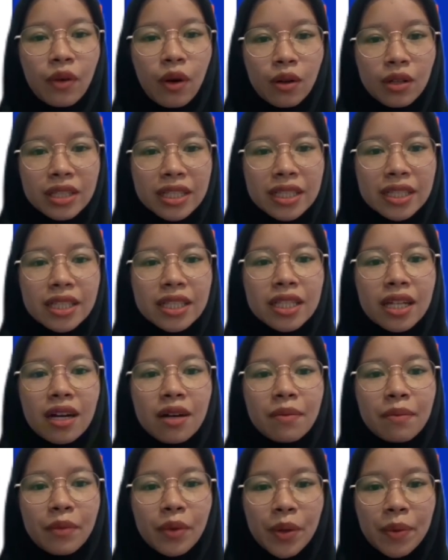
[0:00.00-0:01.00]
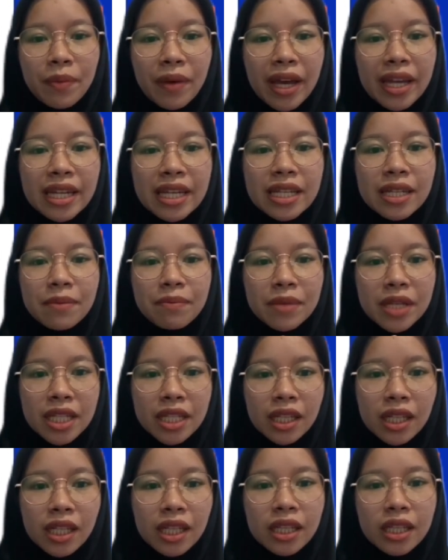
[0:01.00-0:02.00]
The tongue remains in the middle,
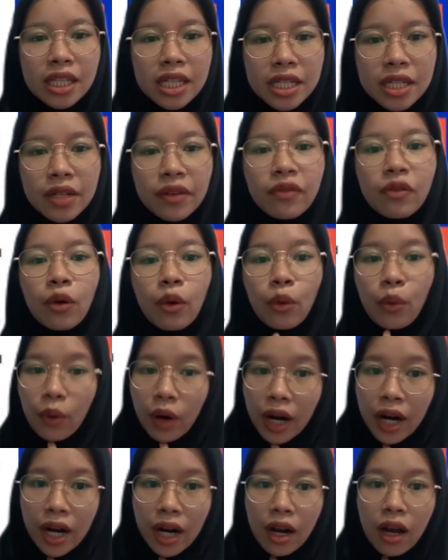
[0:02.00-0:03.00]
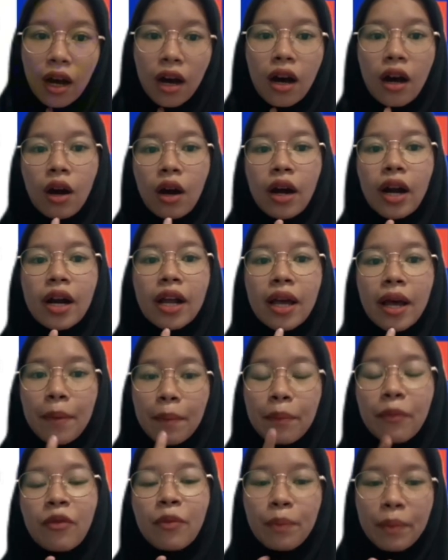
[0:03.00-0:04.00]
neither forward or
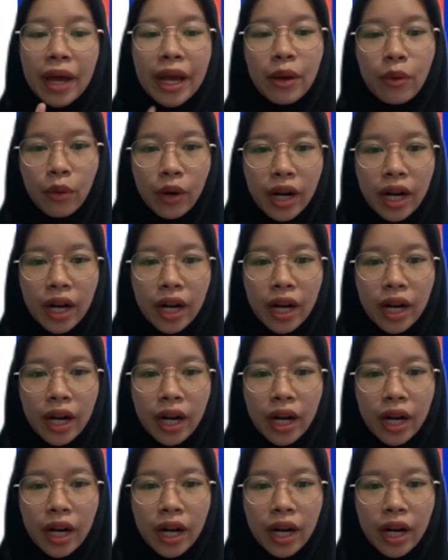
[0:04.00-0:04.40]
backward,